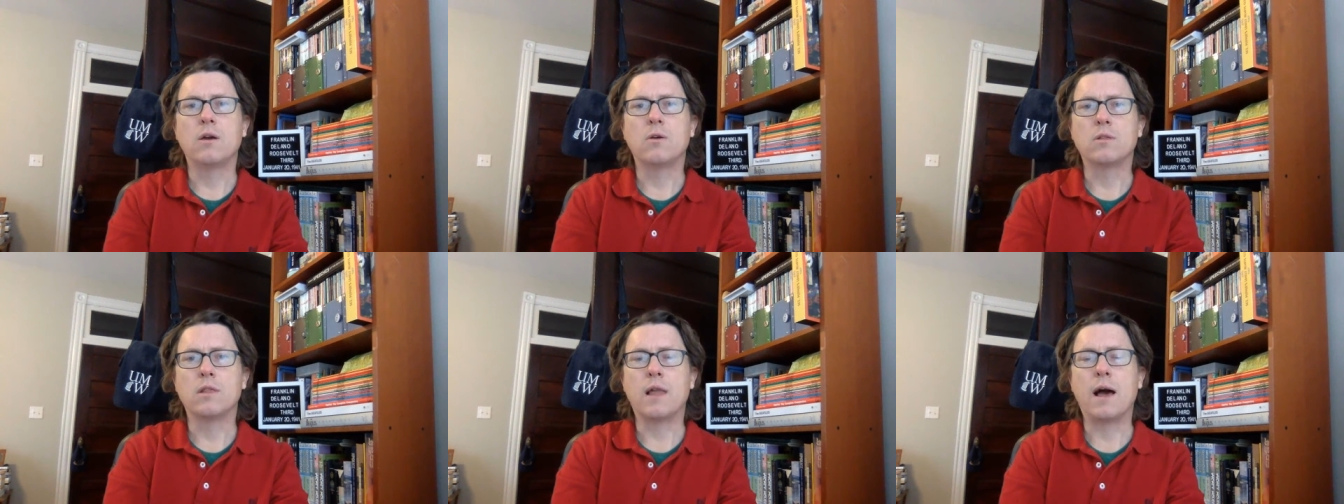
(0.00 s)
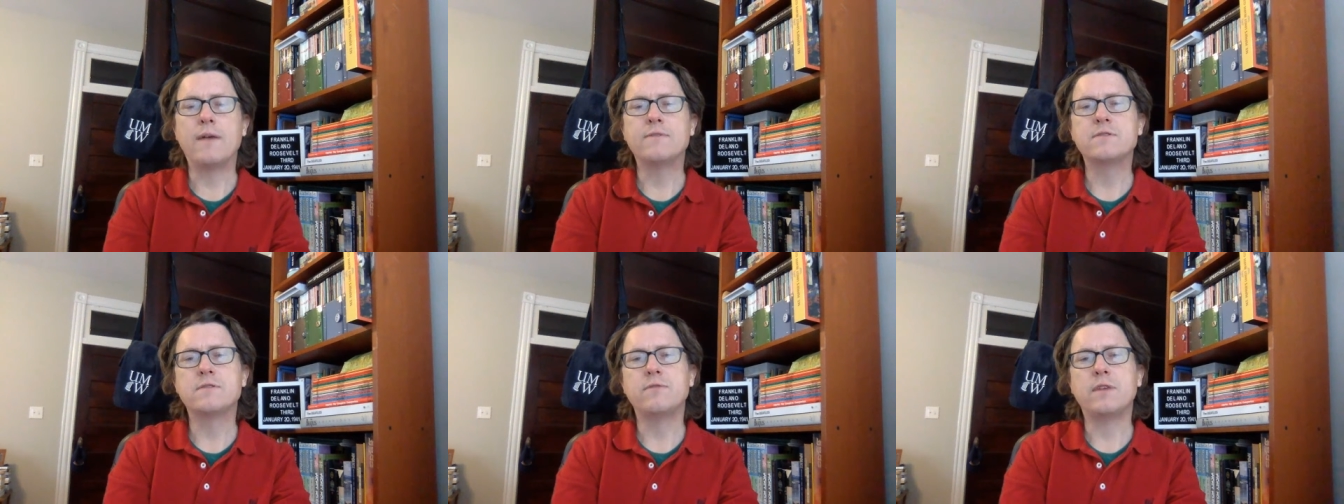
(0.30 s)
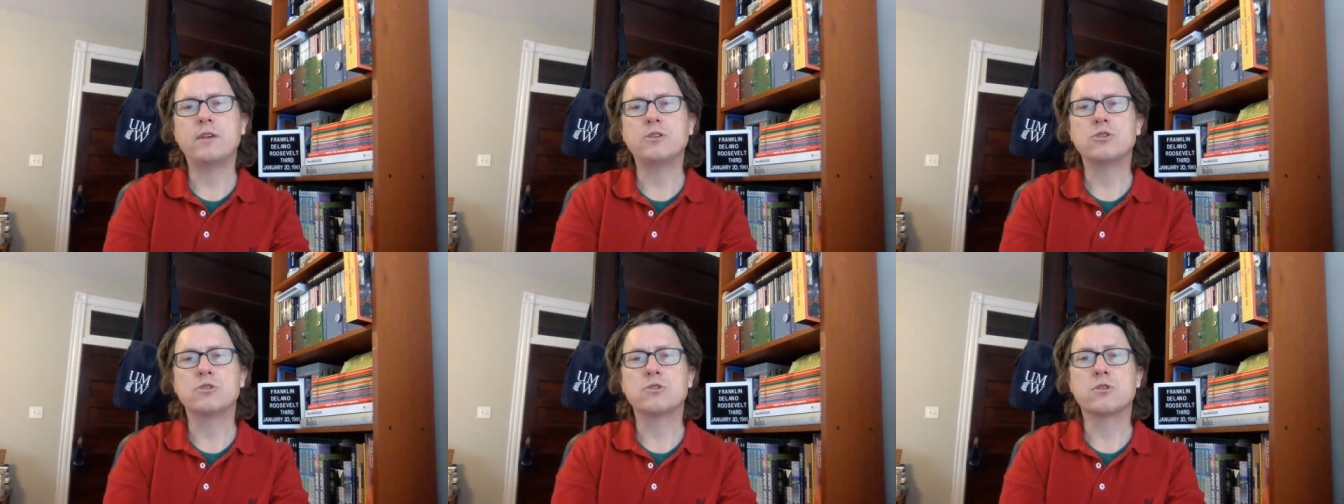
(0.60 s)
Lives of
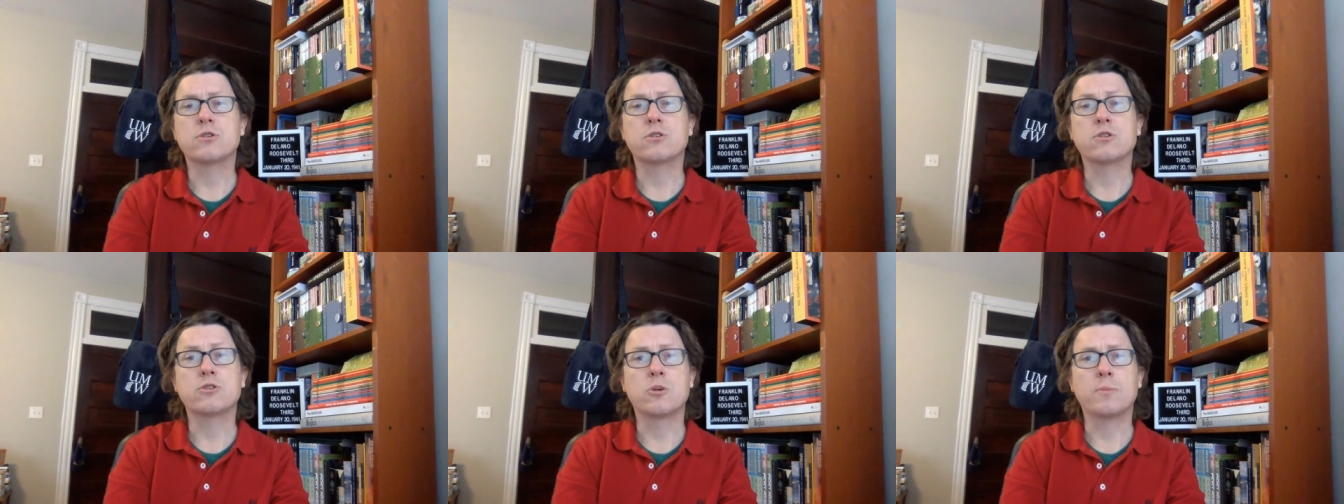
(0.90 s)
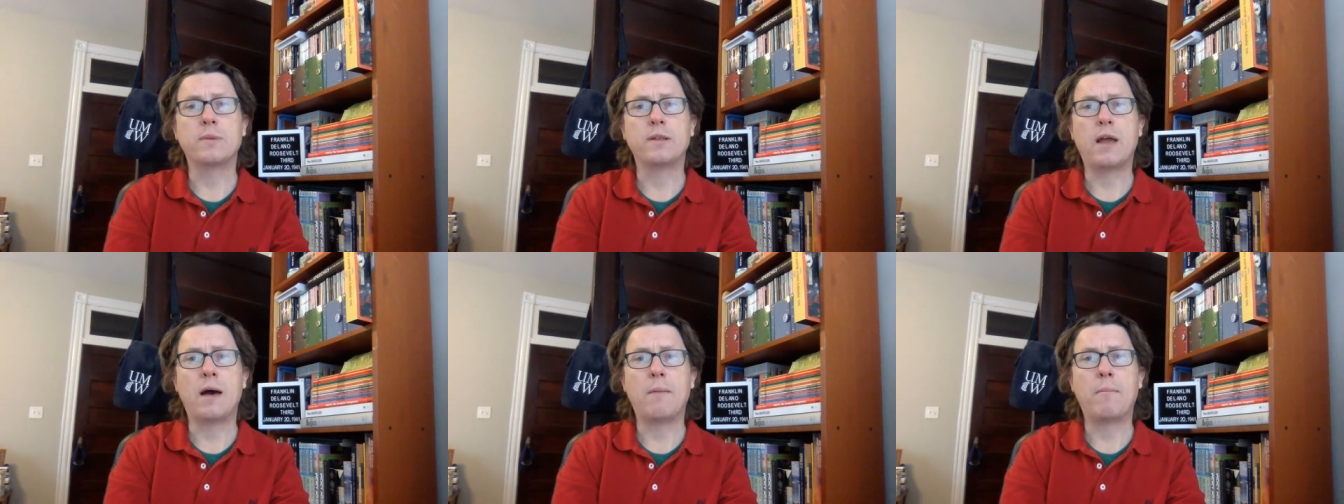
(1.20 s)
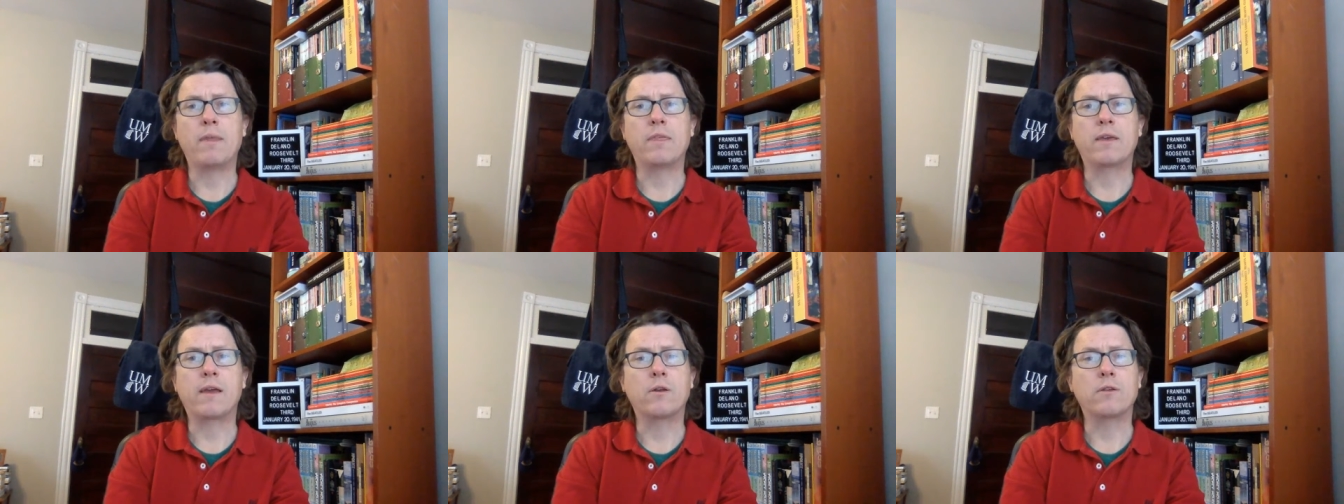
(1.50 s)
nations are determined not
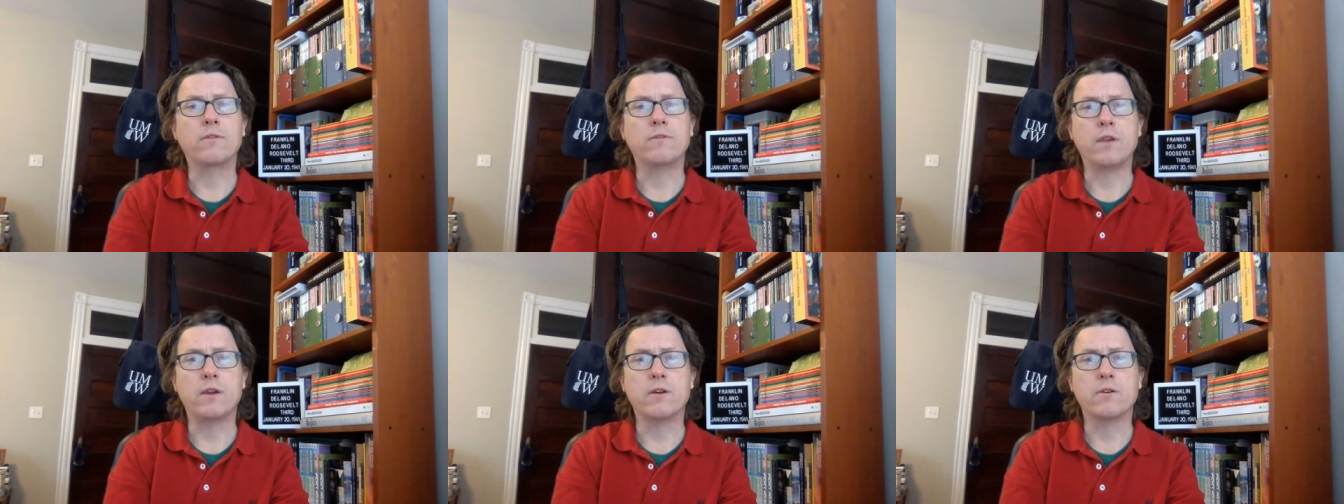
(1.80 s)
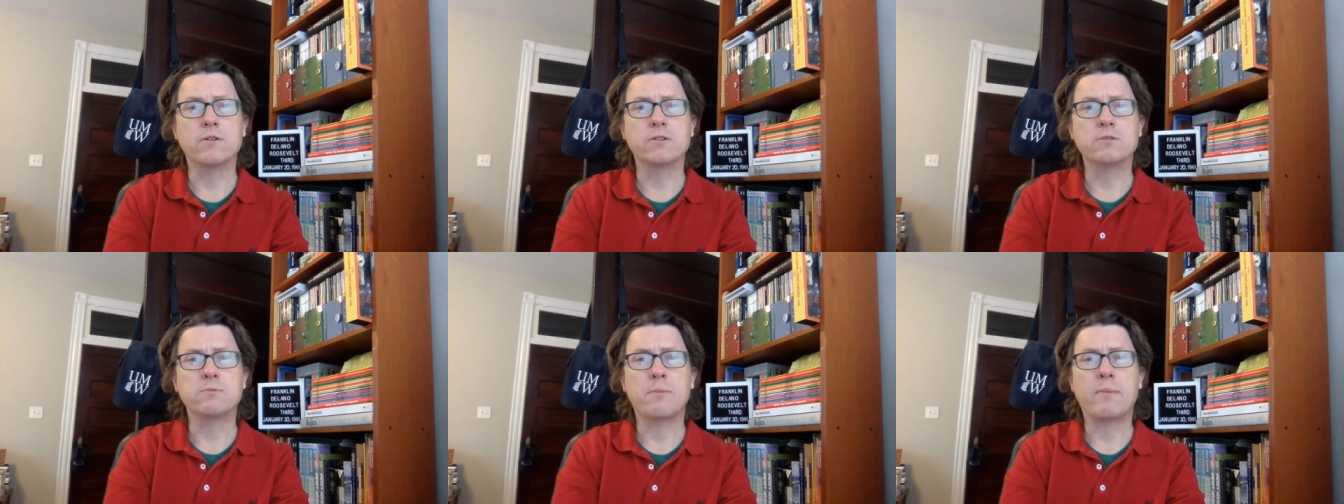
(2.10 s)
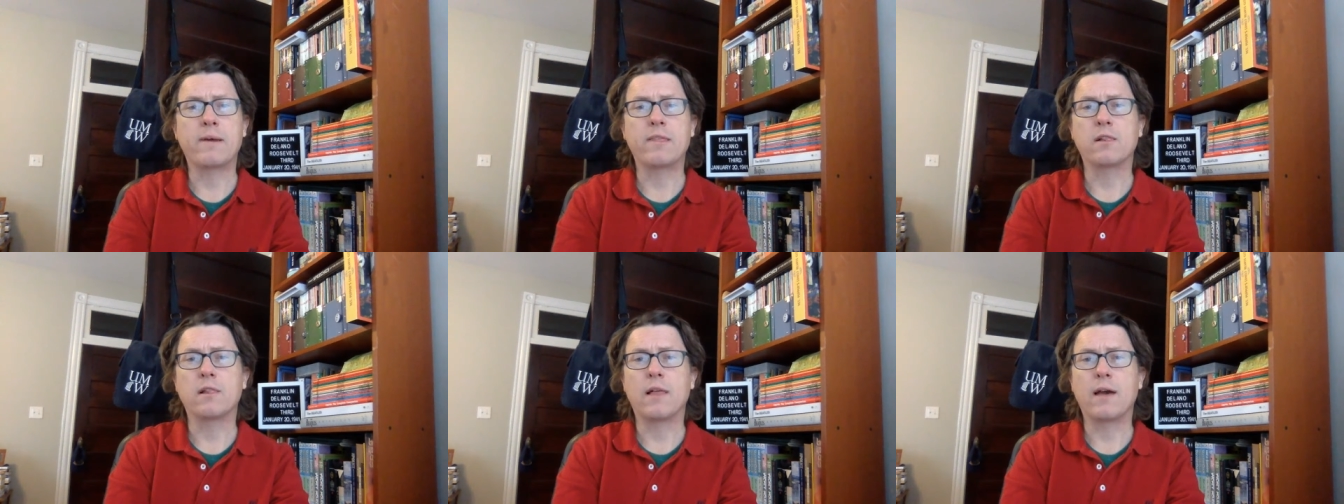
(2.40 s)
by the count of years, but
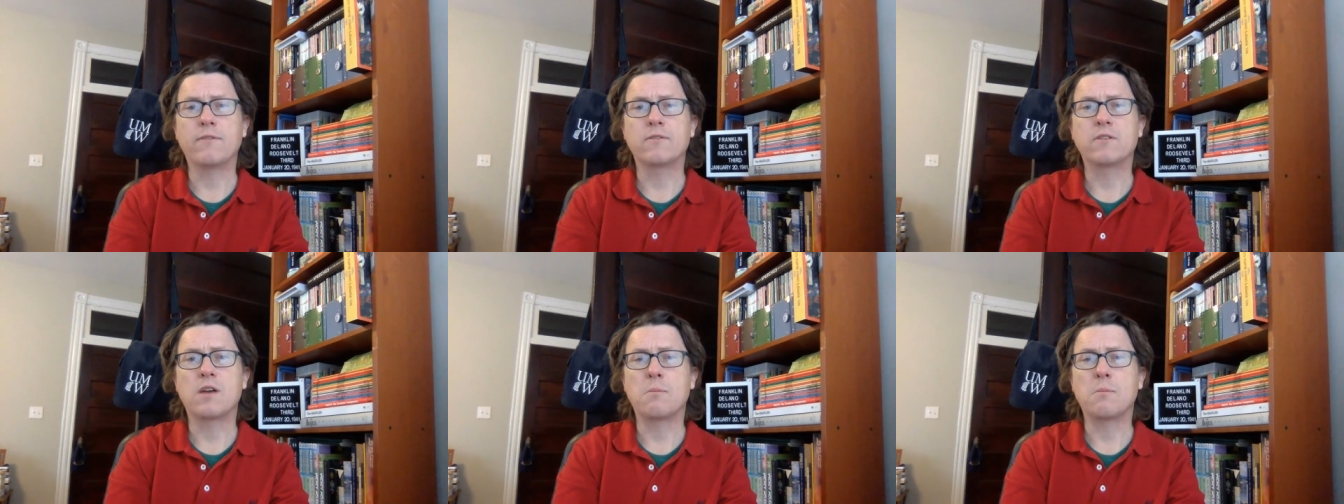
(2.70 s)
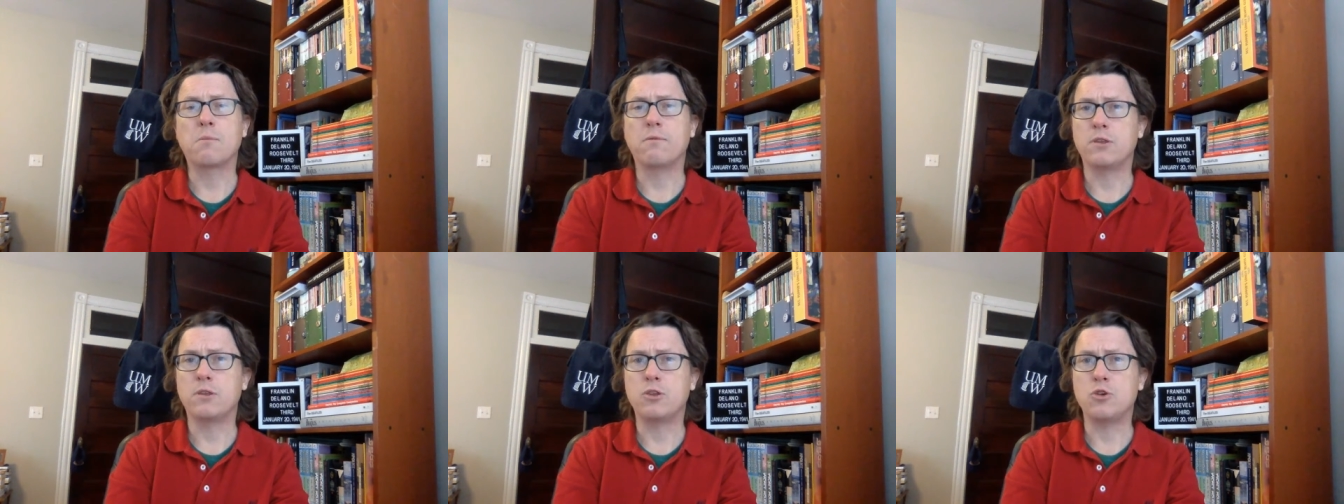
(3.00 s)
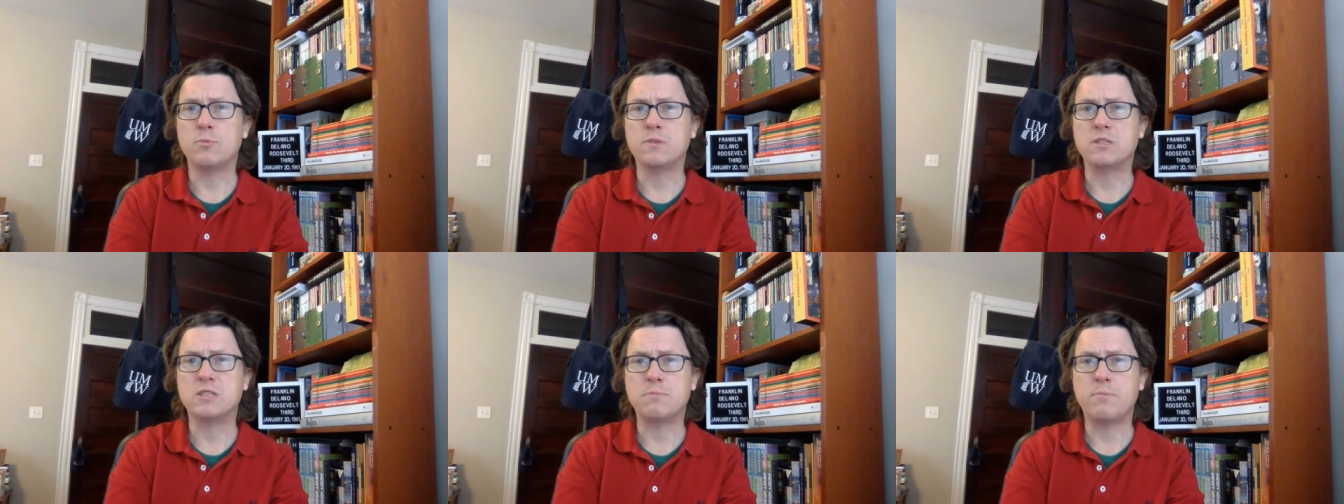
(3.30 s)
by the lifetime of the
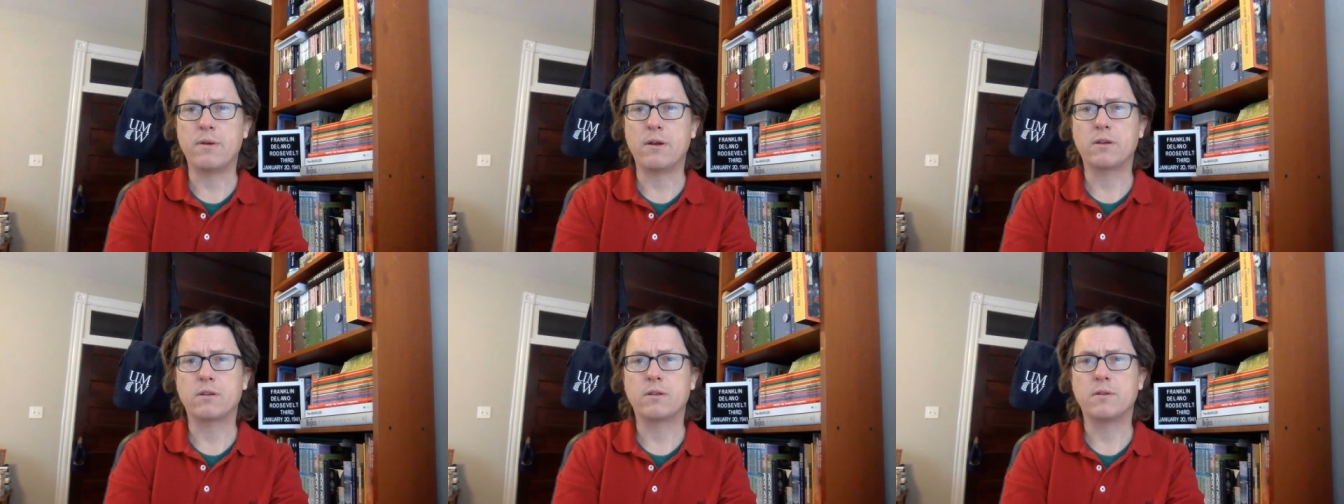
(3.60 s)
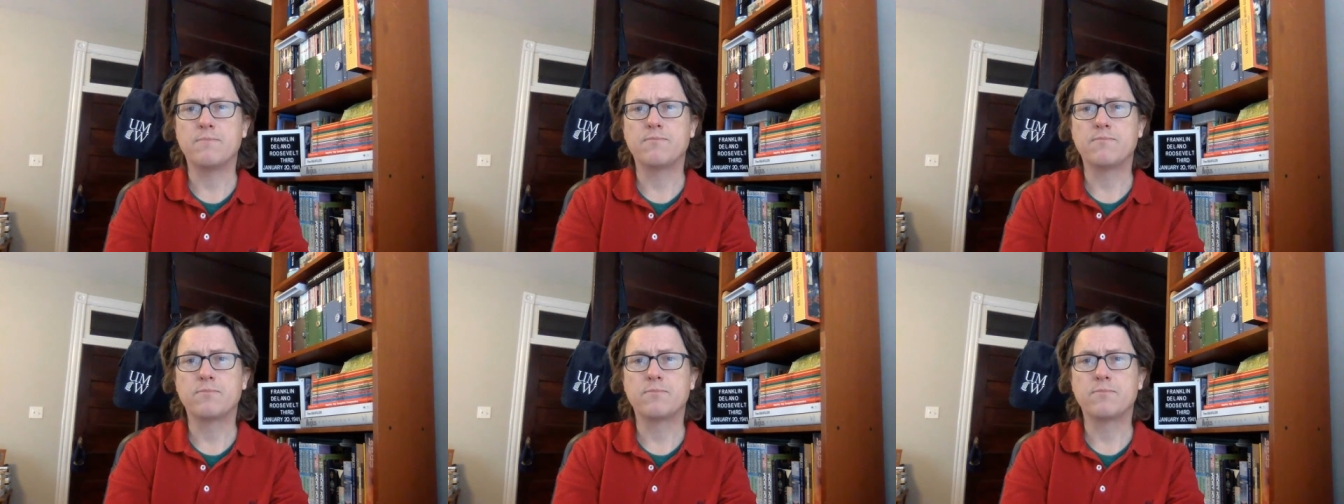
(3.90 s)
human spirit.